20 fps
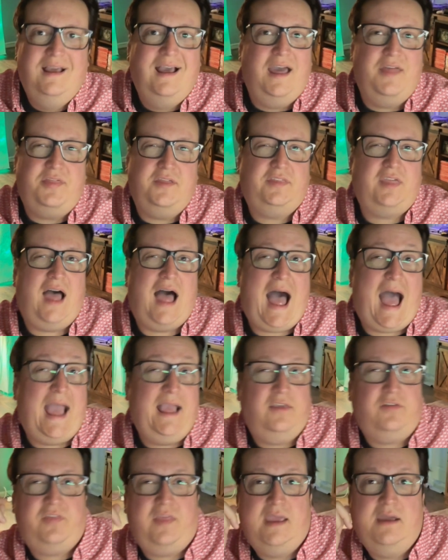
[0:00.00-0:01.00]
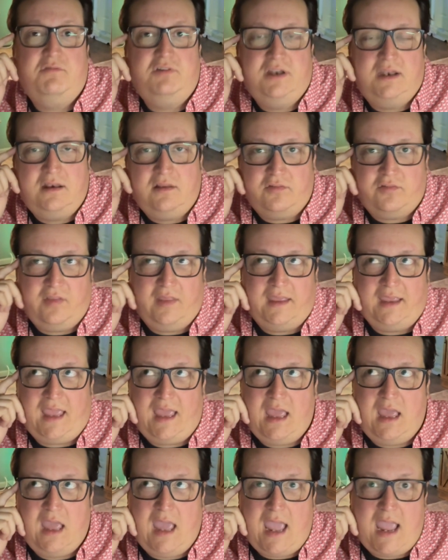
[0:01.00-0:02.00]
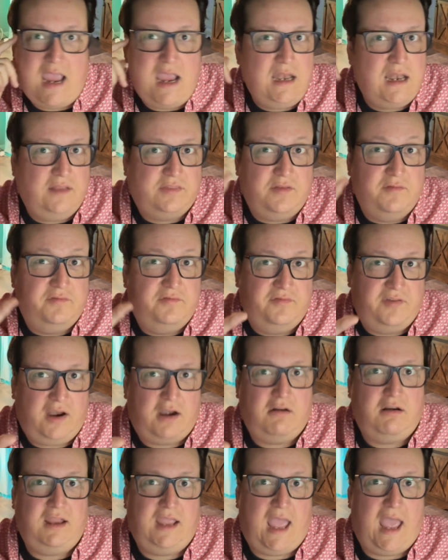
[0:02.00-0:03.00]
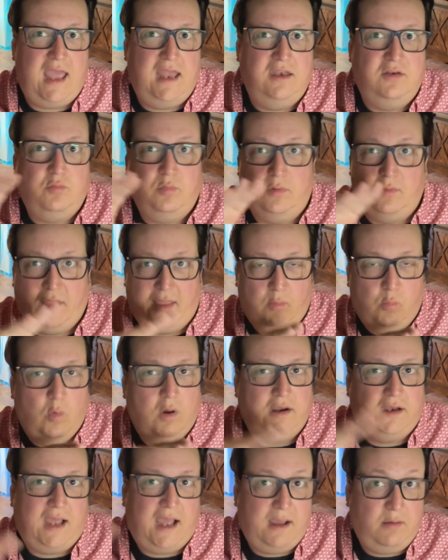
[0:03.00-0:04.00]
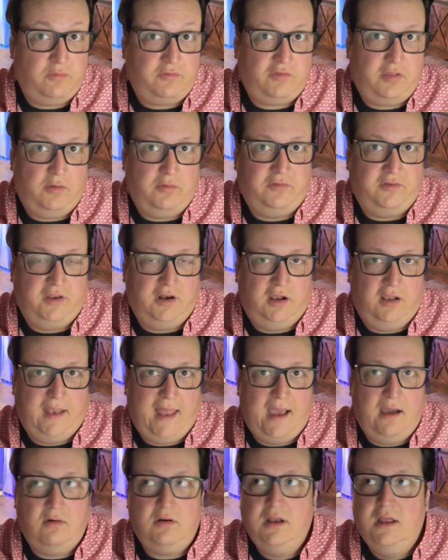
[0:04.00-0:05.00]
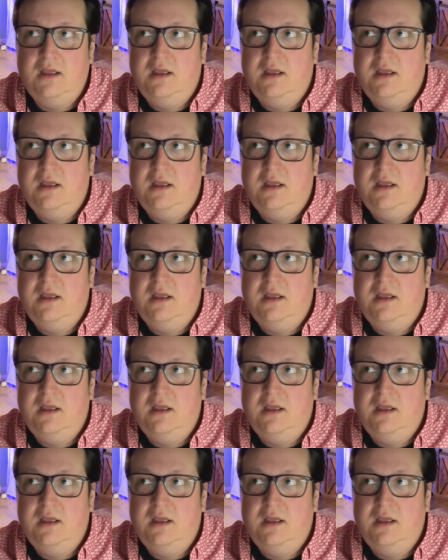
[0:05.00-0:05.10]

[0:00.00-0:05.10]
I think the highest they ever did is like 8 at the very end when like one guy was closing it all out.